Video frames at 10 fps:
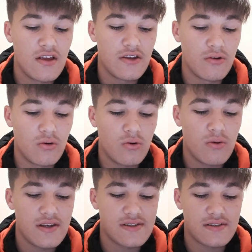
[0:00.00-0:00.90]
you are
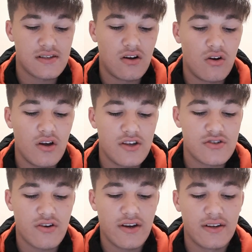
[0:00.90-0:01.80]
always at a higher
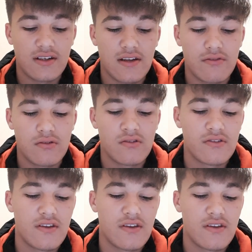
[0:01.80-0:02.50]
training level.